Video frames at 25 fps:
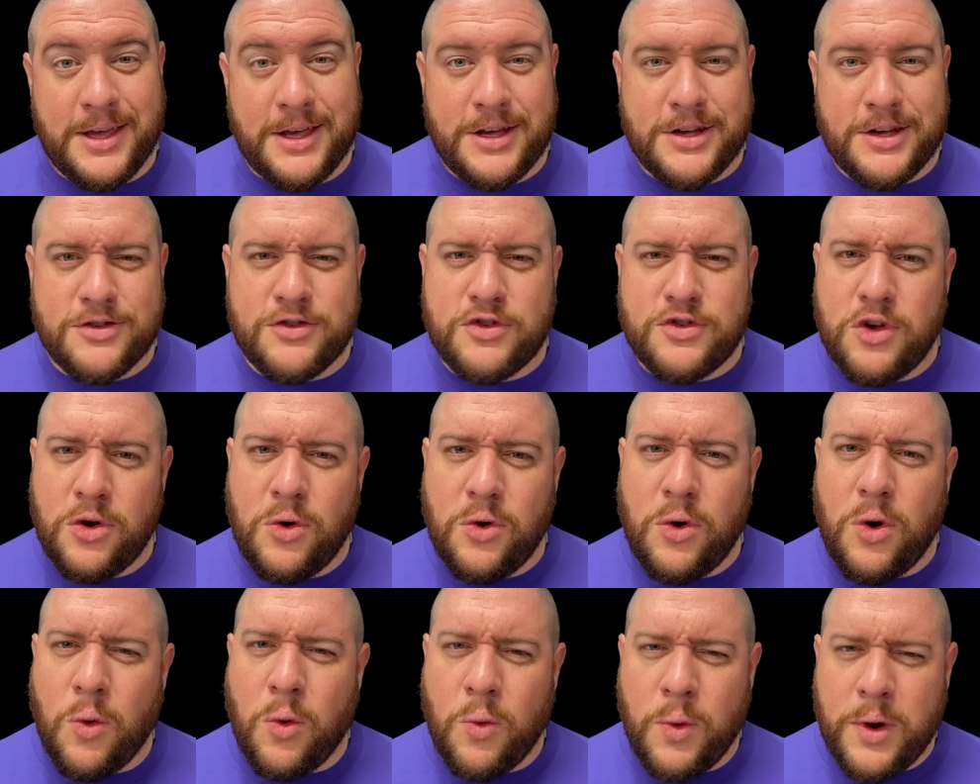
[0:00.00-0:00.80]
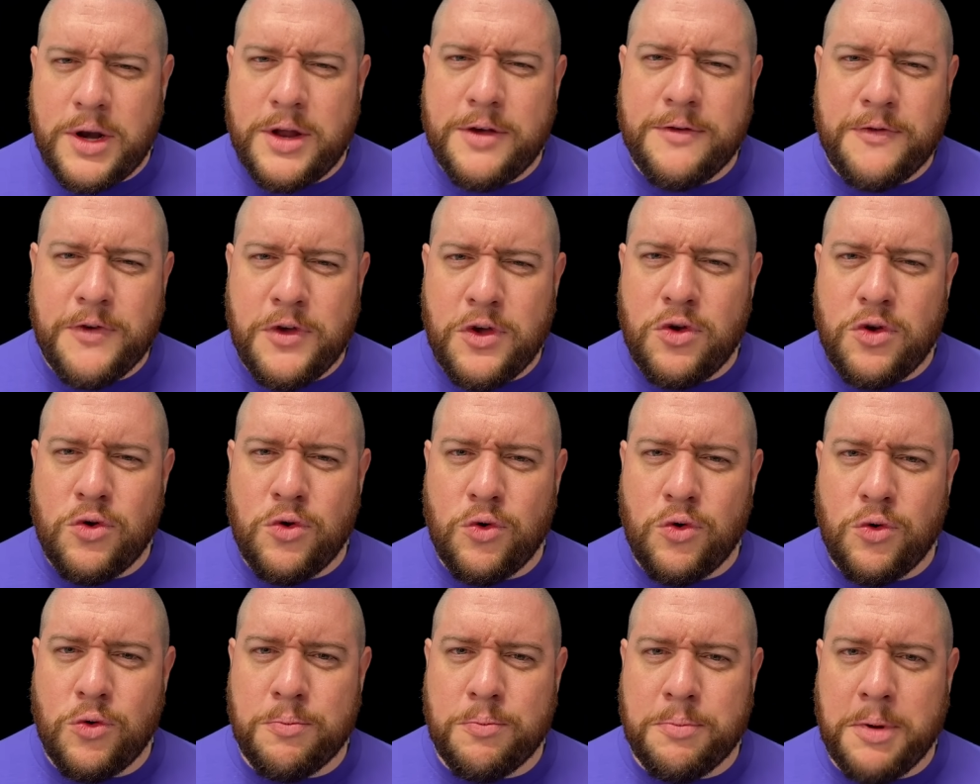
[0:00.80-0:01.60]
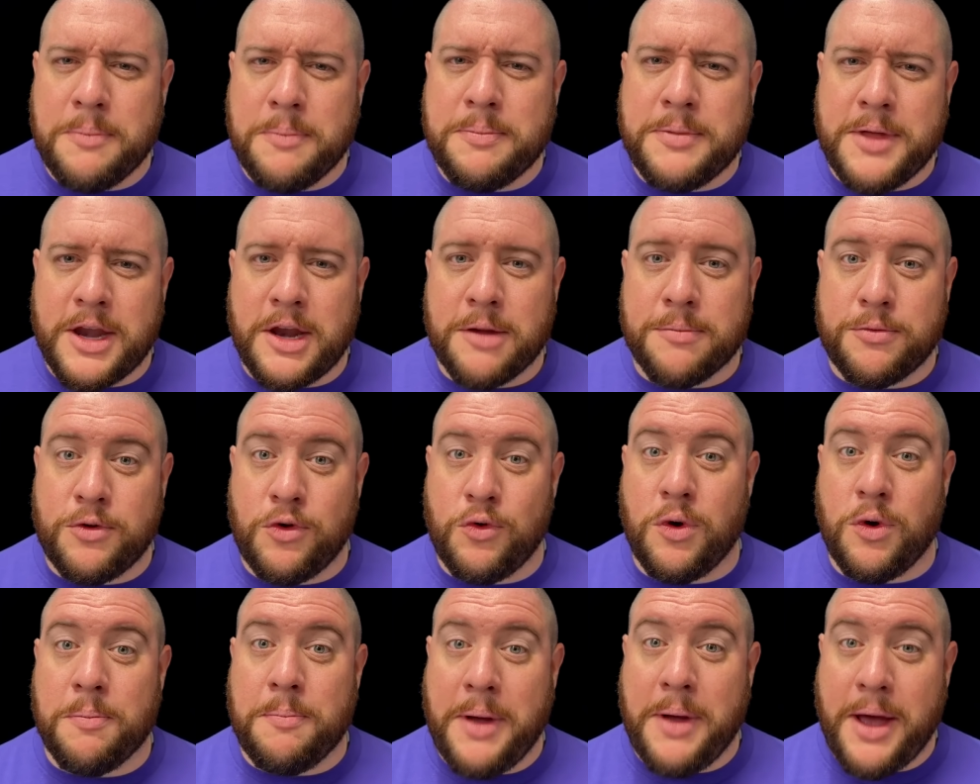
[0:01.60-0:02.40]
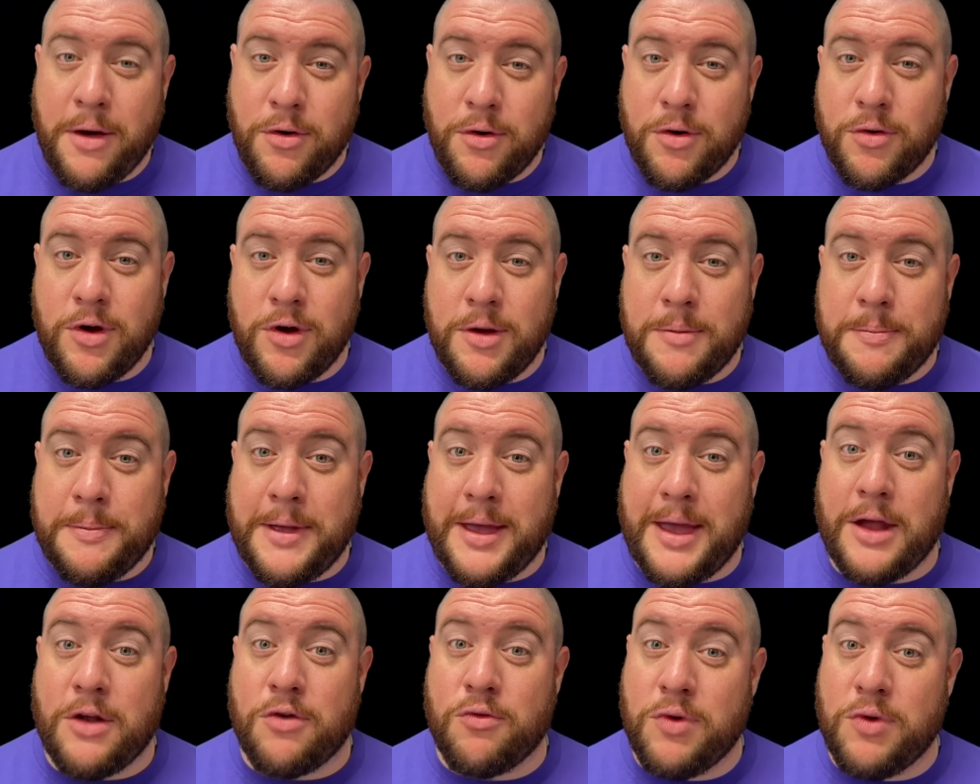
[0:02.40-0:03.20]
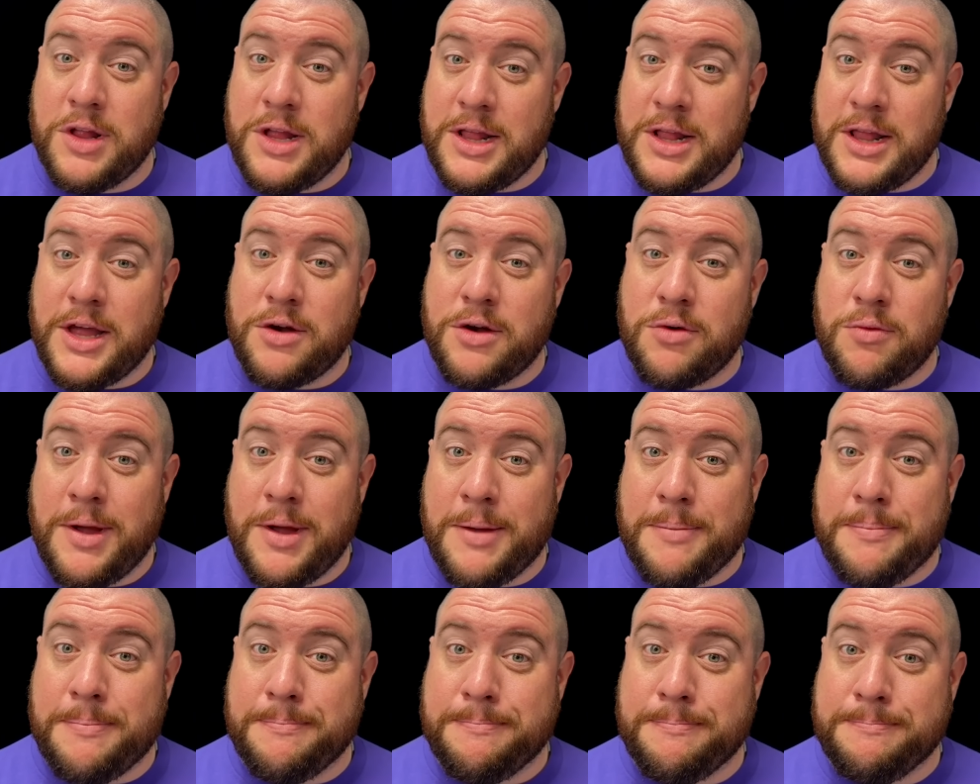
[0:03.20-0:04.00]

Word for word: So what if you bump that up to a power grip and really let it rip?